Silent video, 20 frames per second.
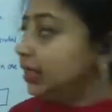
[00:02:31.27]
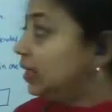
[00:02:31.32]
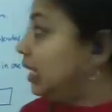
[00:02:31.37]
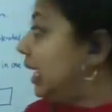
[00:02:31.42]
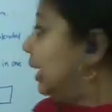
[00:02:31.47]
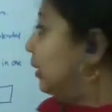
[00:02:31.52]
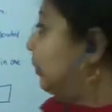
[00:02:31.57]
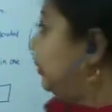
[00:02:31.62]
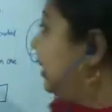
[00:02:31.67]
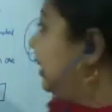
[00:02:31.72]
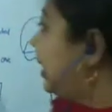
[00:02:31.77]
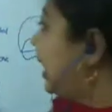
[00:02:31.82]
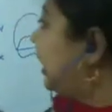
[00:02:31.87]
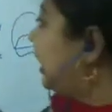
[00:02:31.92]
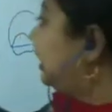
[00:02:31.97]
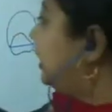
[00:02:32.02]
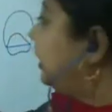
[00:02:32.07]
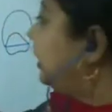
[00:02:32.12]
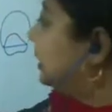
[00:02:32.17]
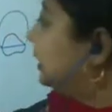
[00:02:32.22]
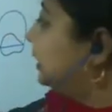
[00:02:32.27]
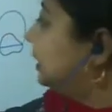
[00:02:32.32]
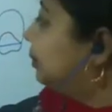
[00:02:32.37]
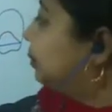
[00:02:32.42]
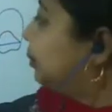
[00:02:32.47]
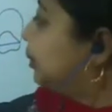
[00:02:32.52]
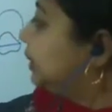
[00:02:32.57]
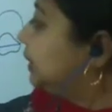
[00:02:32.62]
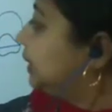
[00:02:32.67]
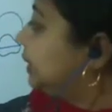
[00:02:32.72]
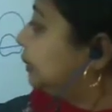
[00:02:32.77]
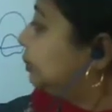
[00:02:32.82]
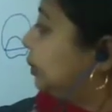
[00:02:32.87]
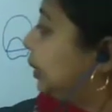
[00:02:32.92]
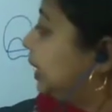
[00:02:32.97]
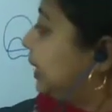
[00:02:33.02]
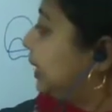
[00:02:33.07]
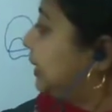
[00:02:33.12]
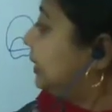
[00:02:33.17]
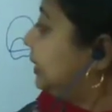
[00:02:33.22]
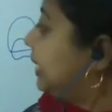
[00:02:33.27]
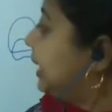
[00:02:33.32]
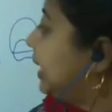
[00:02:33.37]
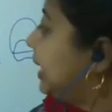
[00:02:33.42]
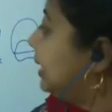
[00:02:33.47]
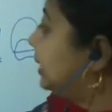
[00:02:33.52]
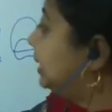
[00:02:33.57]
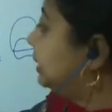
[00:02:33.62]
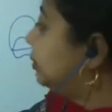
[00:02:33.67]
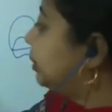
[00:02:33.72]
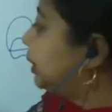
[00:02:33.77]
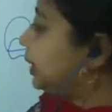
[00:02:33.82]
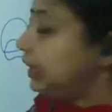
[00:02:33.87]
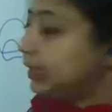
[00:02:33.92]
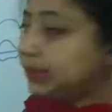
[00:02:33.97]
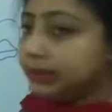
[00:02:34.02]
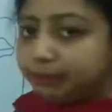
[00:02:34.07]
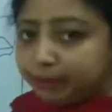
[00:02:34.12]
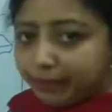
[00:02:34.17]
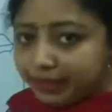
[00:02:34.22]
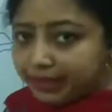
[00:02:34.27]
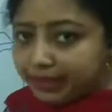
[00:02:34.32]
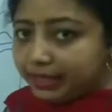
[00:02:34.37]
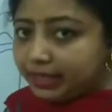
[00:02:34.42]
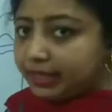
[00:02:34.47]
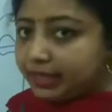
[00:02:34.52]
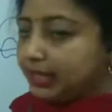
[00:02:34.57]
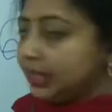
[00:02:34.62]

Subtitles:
and we write it as, suppose this point is A and this point is B,